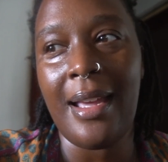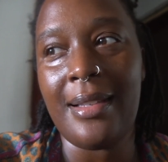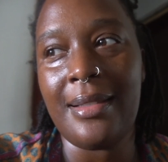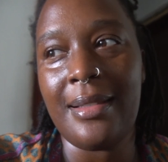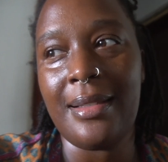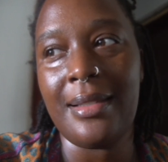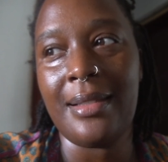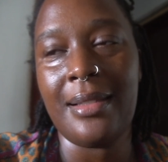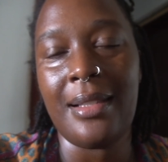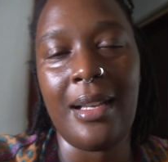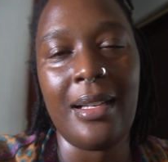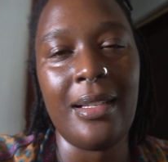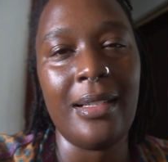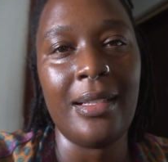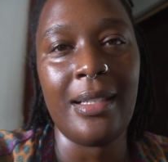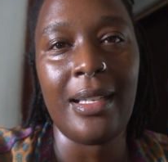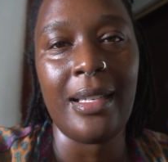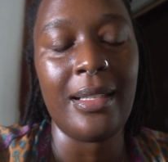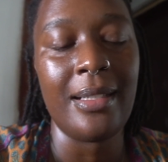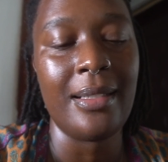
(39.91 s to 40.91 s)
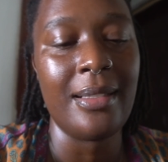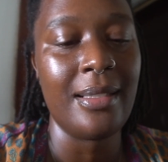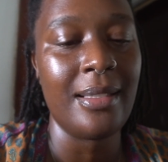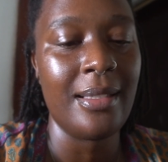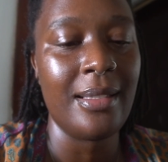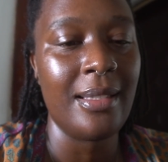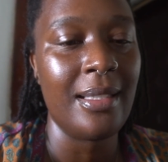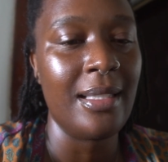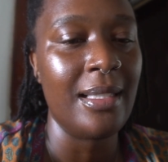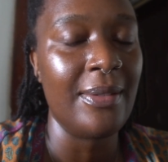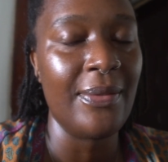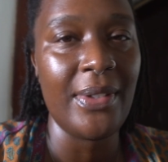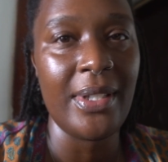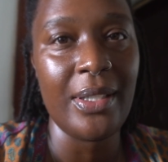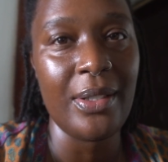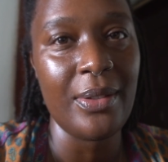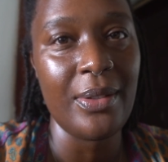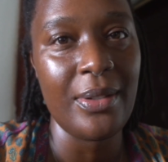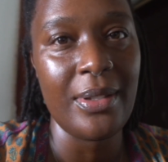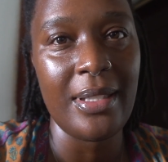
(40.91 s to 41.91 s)
I just, I couldn't get into these
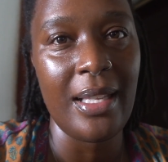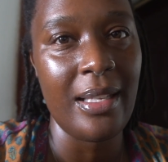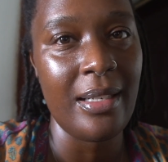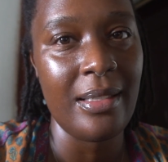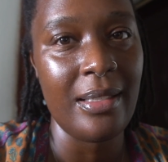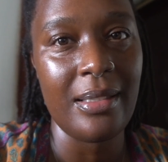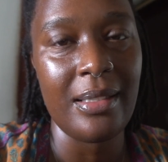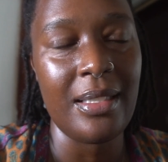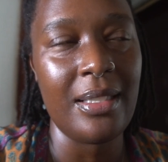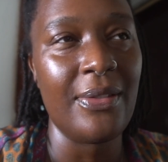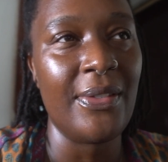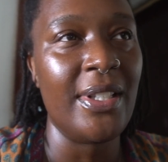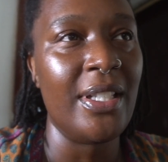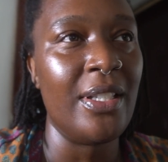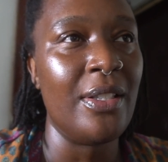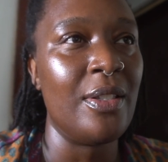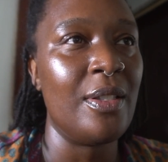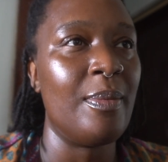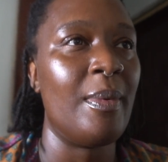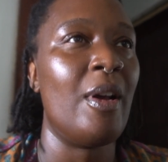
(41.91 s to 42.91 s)
videos, editing these videos.